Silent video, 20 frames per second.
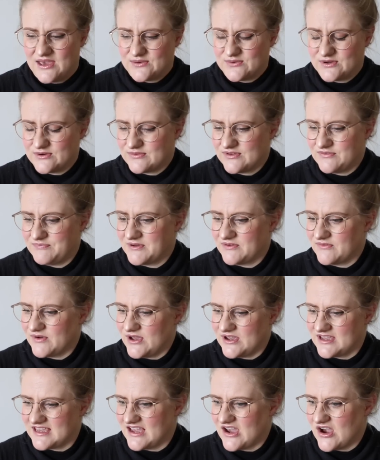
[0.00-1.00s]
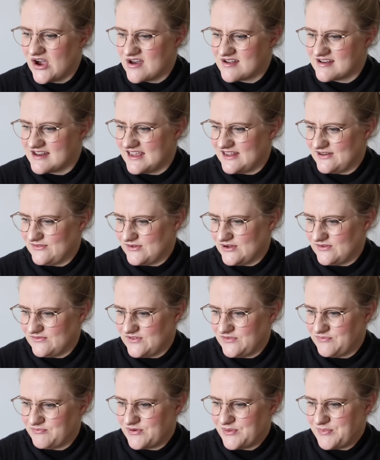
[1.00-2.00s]
what we've been working on and what
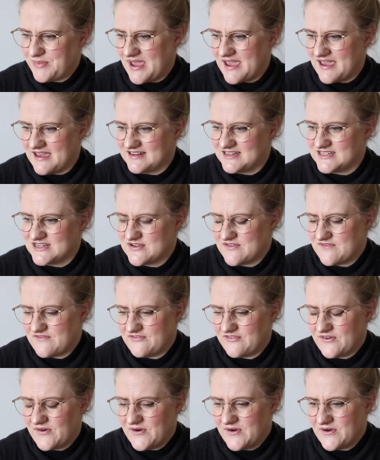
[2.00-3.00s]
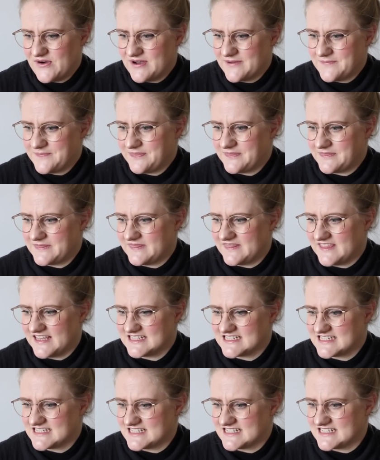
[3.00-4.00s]
we've prepared for
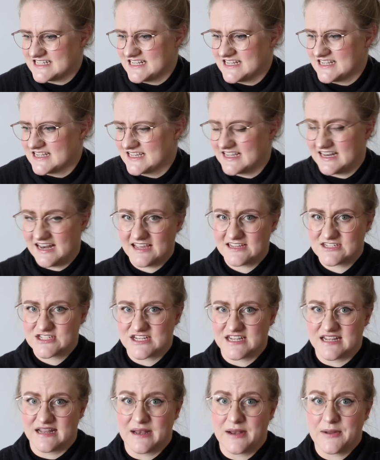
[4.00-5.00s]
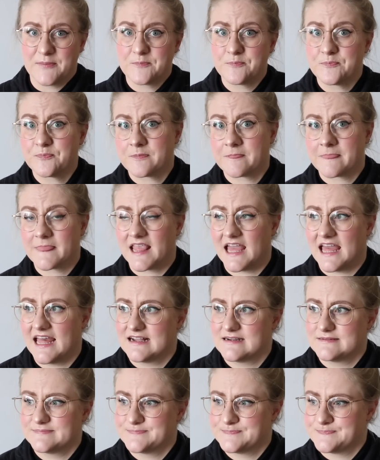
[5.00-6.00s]
this collection.
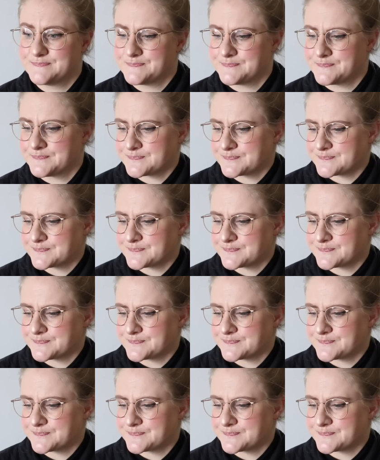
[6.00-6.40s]
To